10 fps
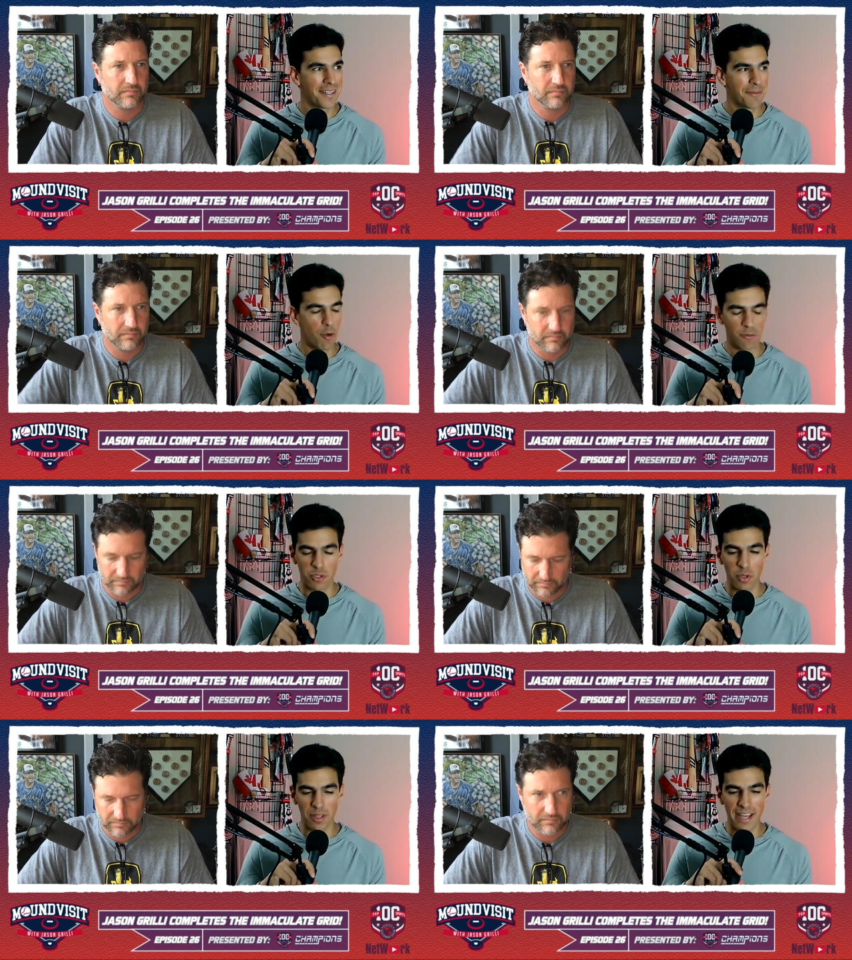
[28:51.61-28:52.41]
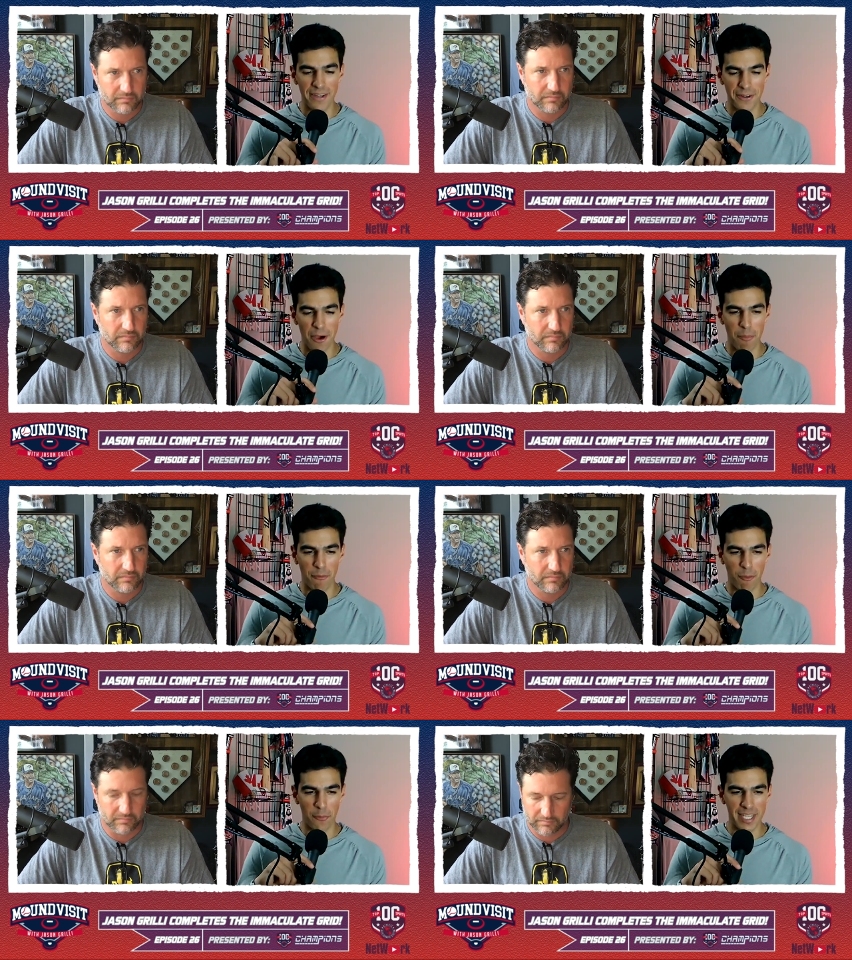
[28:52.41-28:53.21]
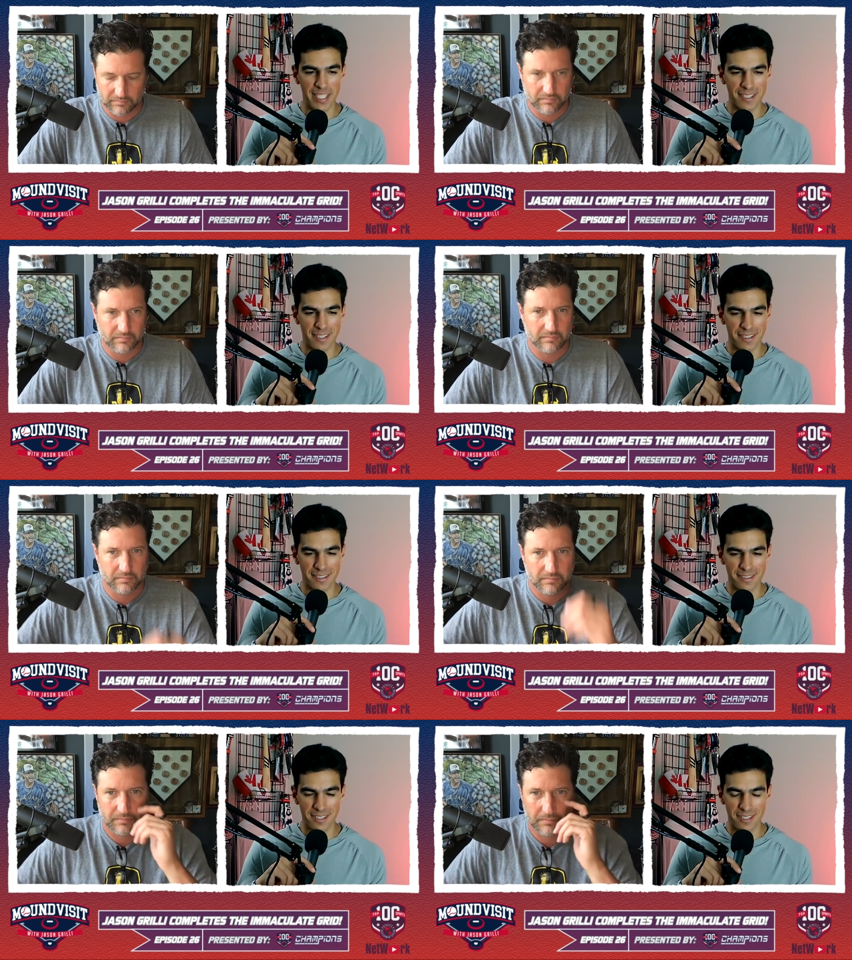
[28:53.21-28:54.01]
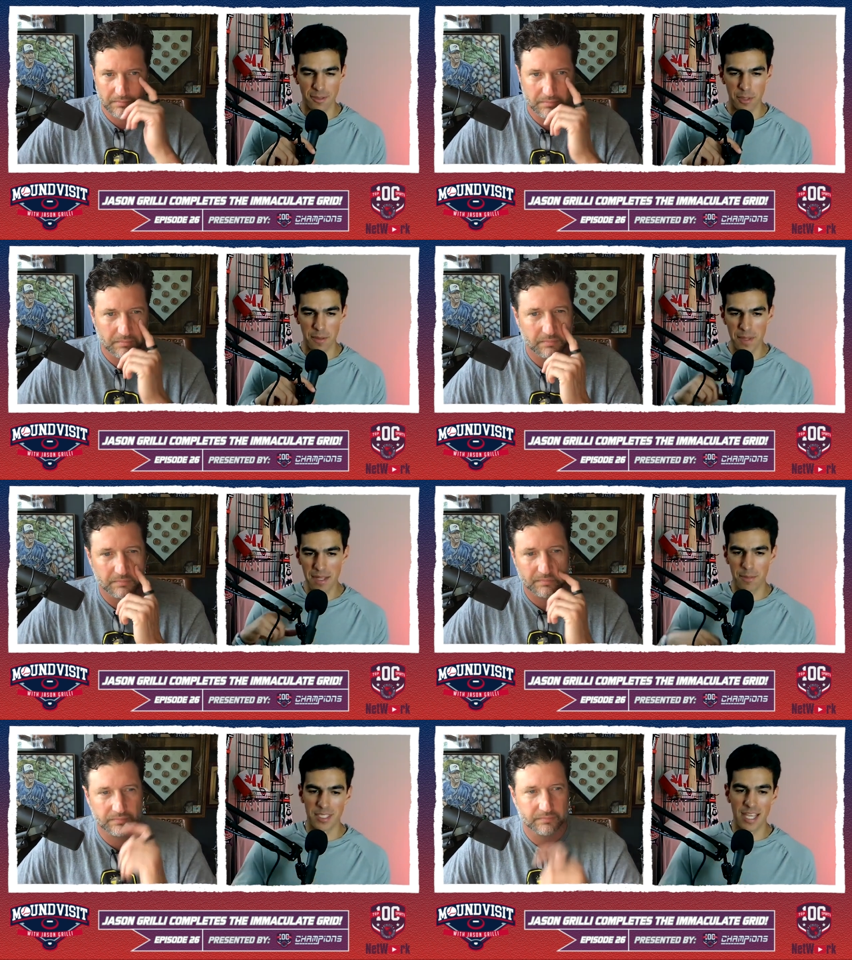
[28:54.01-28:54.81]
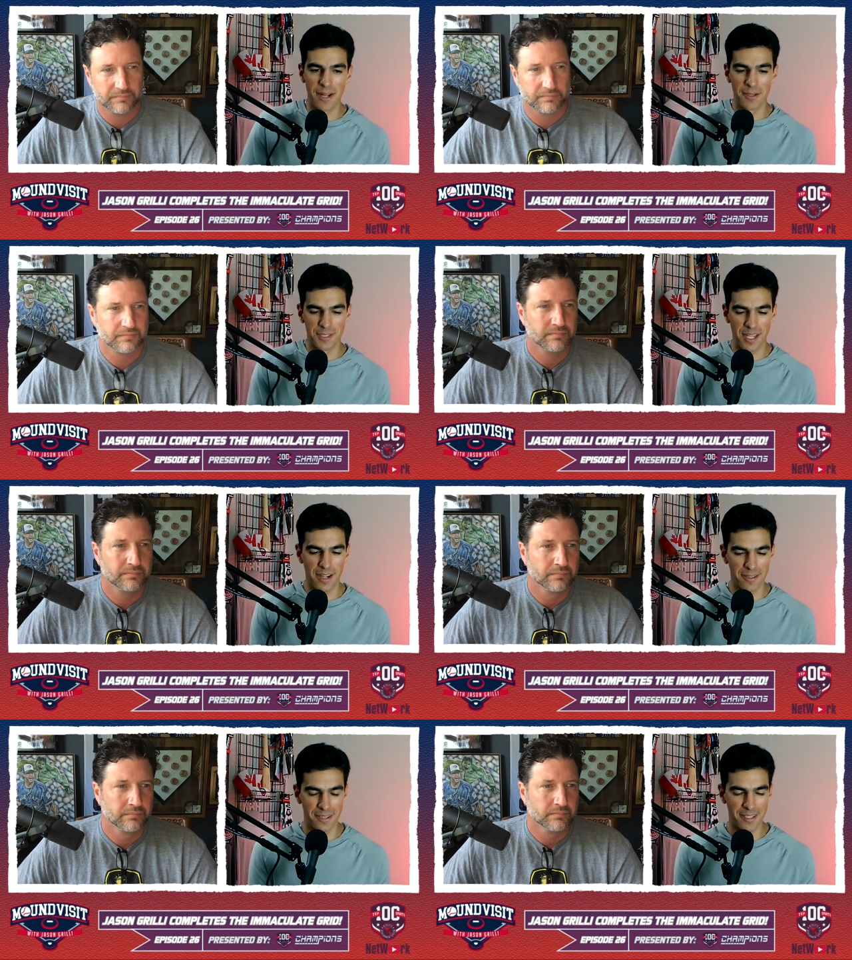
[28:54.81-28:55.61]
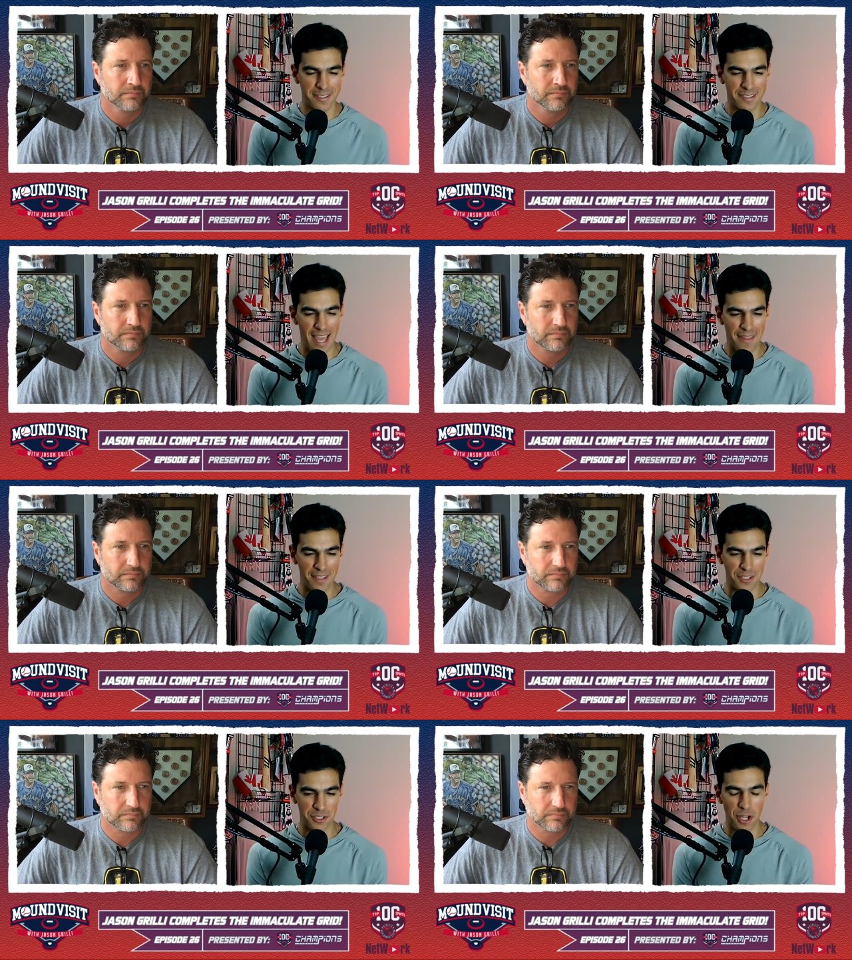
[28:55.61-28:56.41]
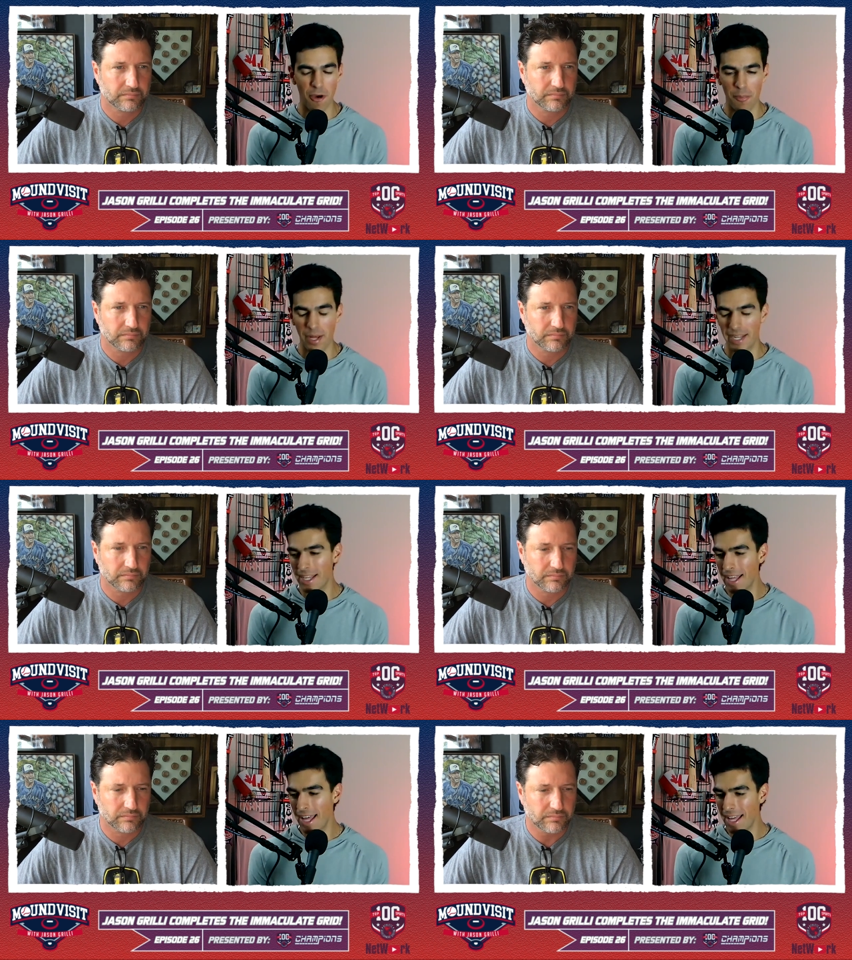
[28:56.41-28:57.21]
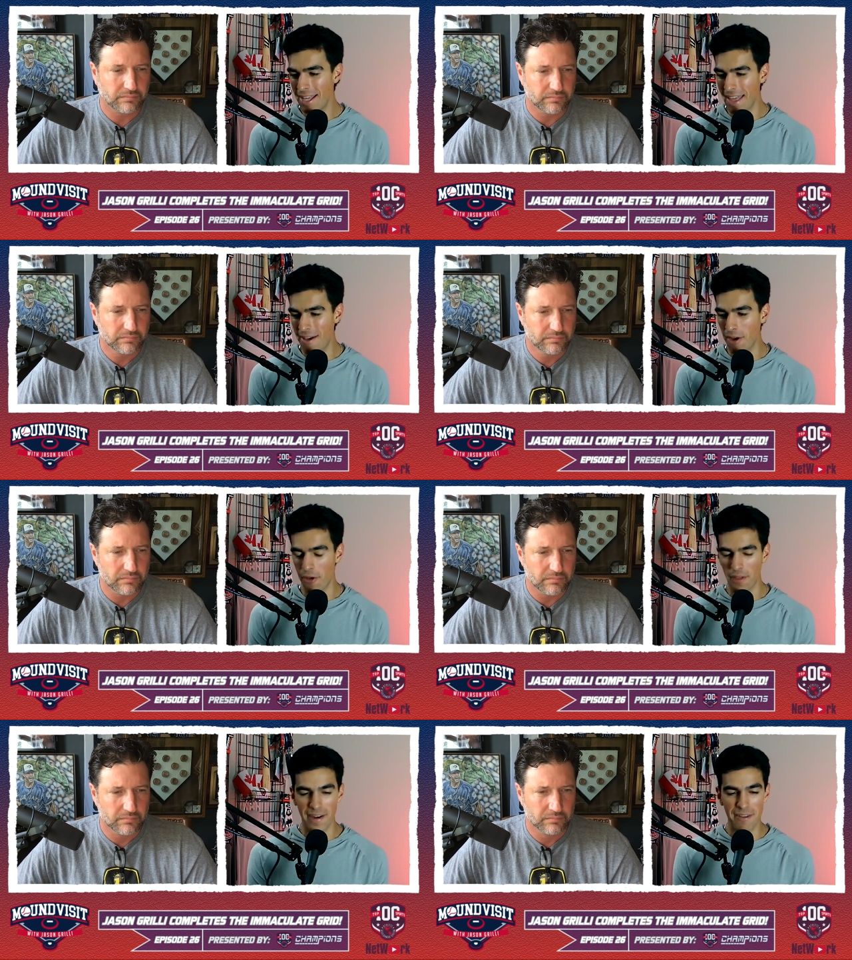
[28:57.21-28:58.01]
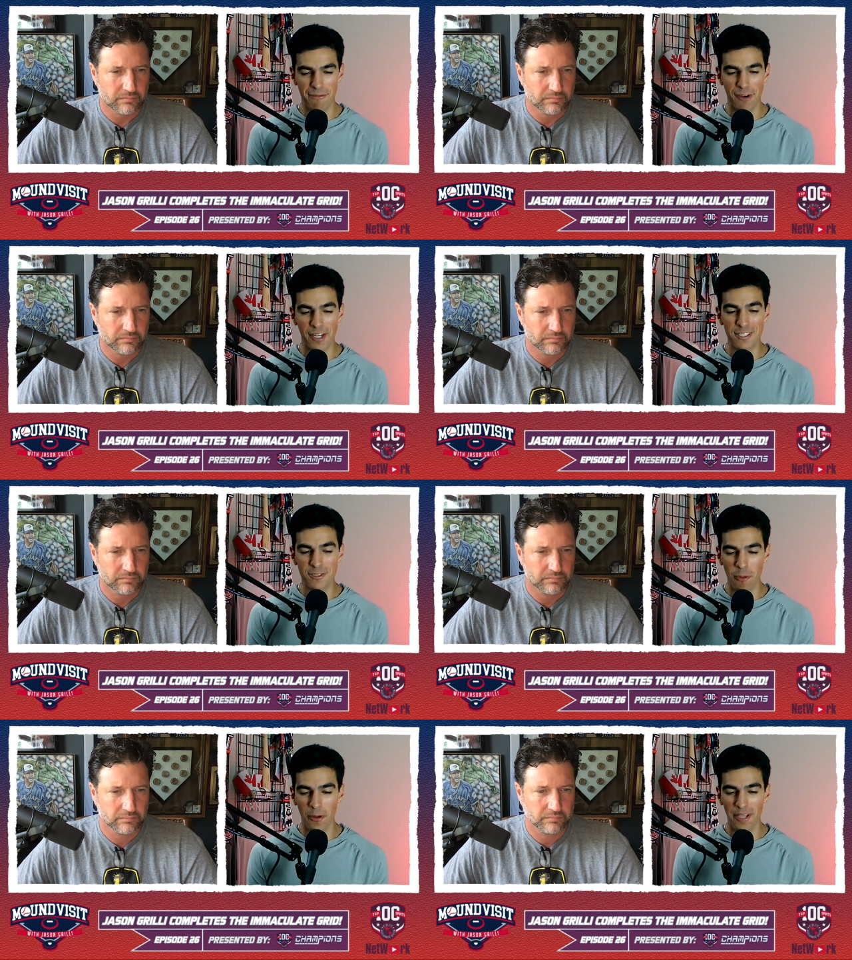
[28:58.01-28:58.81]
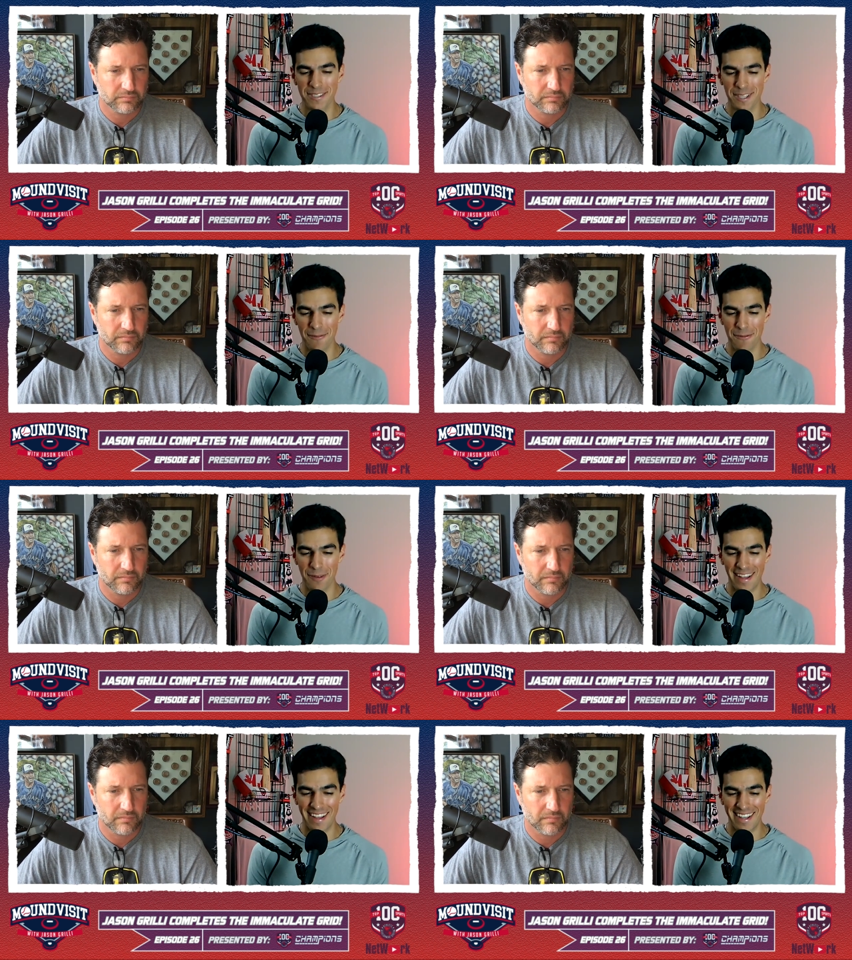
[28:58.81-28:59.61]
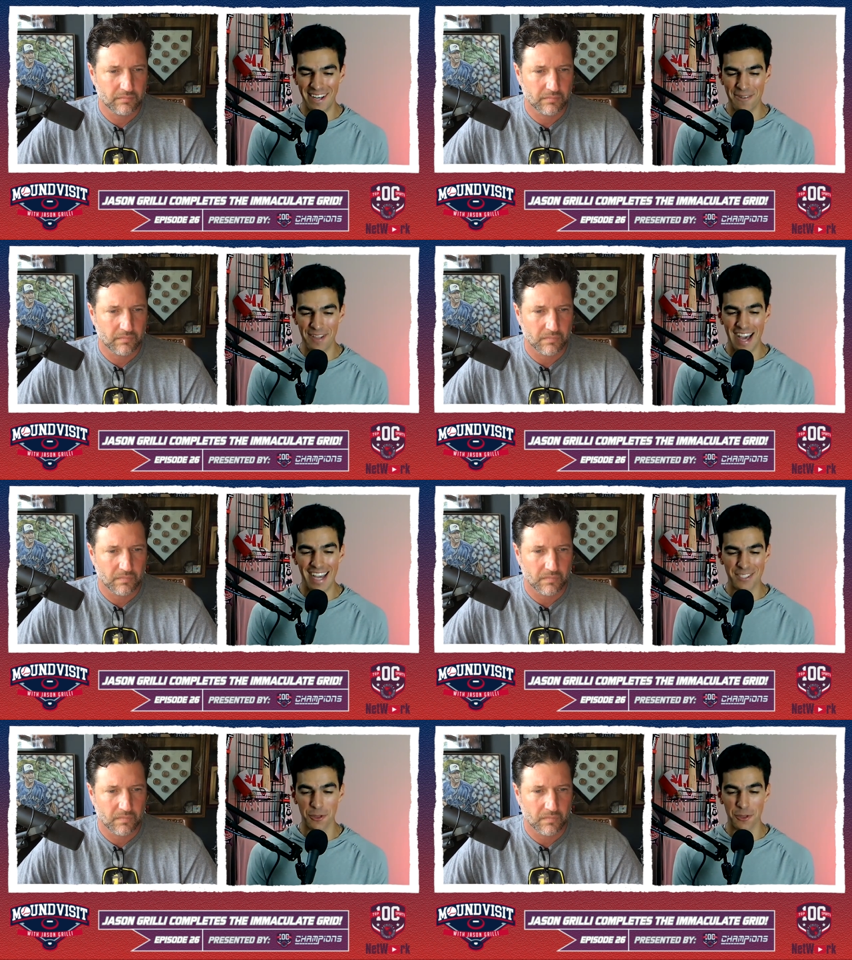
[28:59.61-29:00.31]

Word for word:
Speaker 1: move to a lighter note before we get to to some of the meat and potatoes here the to end this show but it, eh, have, are there any funny stories of uh, of guys